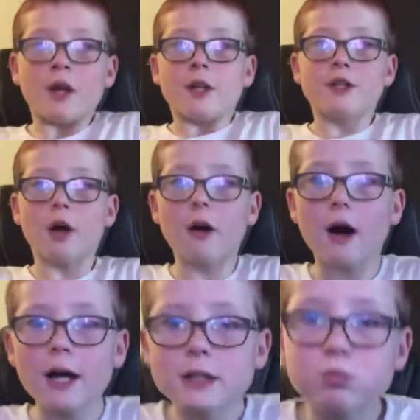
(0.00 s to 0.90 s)
Yo
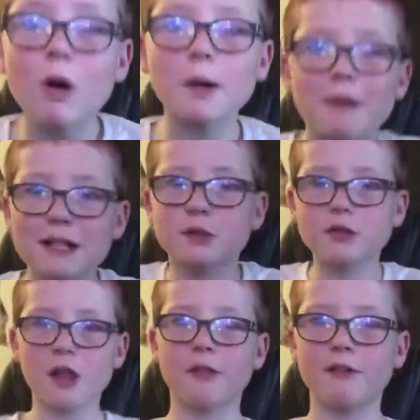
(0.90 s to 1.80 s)
guys, welcome back to
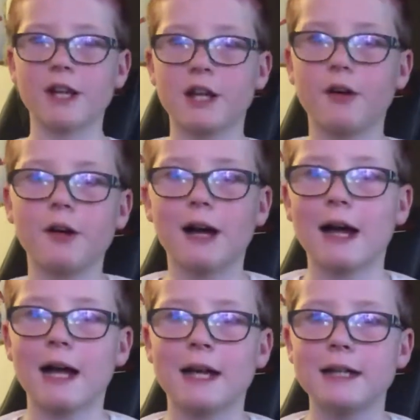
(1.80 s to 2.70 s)
another video,
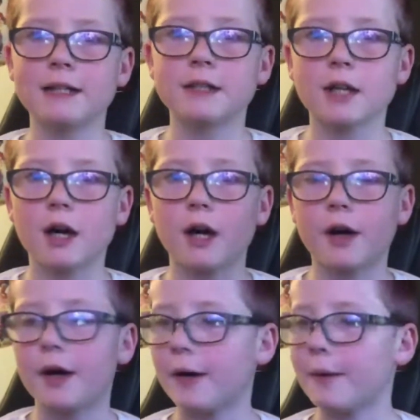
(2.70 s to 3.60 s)
and
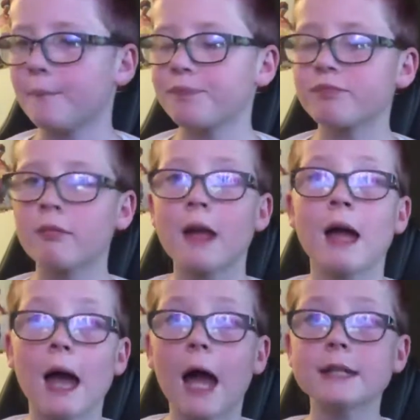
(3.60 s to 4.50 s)

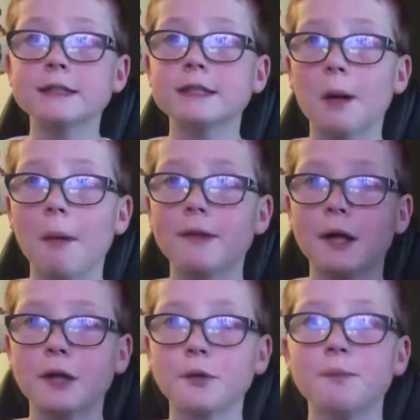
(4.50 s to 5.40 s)
as you can tell by the
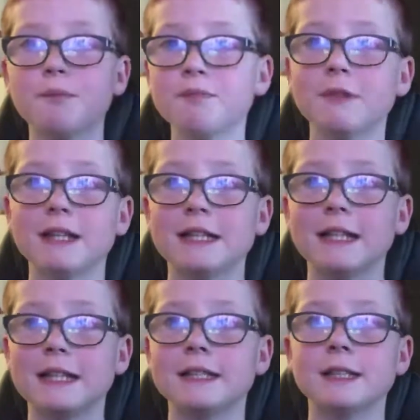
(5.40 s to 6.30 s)
title, this
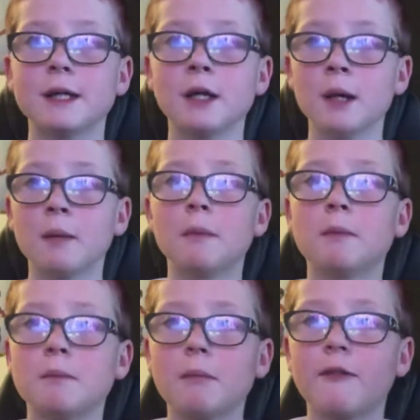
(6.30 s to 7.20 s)
is
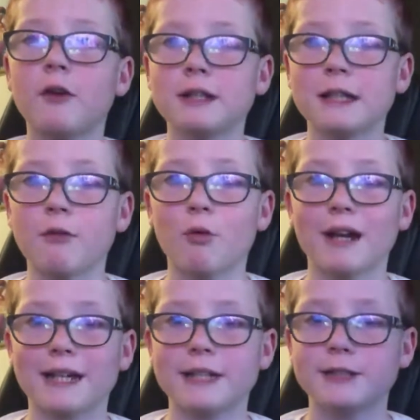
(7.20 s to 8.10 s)
my first ever
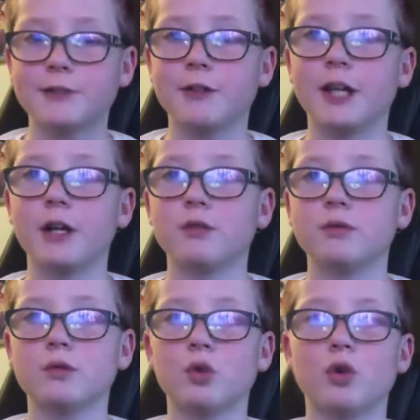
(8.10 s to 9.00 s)
rankings video.
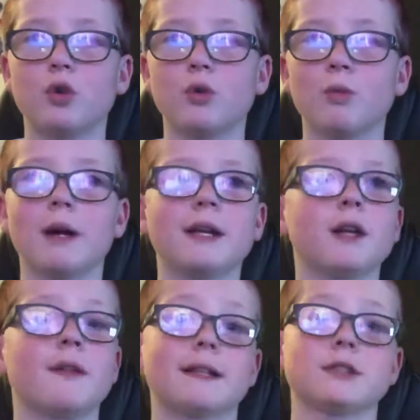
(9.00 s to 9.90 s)
Or wait, no,
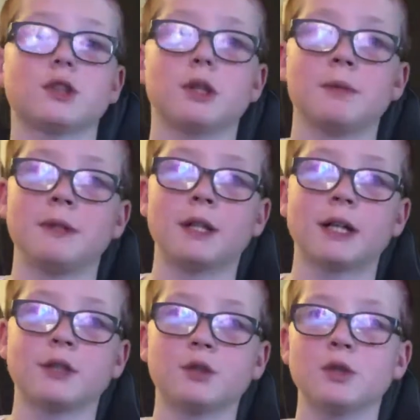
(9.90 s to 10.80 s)
that's not going to be the
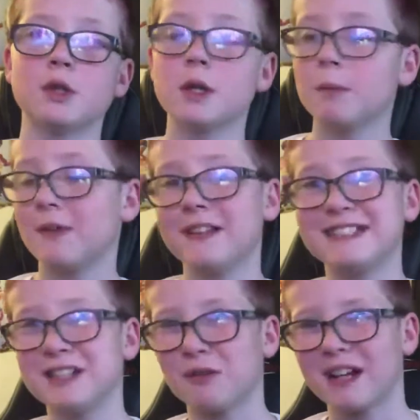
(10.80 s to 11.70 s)
title, but this
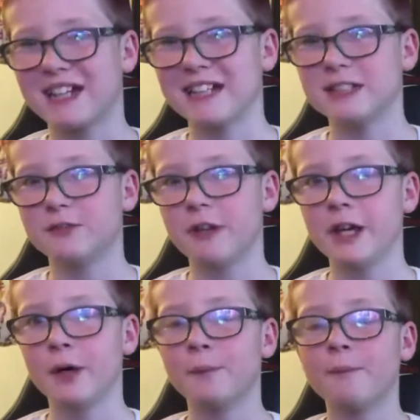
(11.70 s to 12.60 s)
is a rankings video.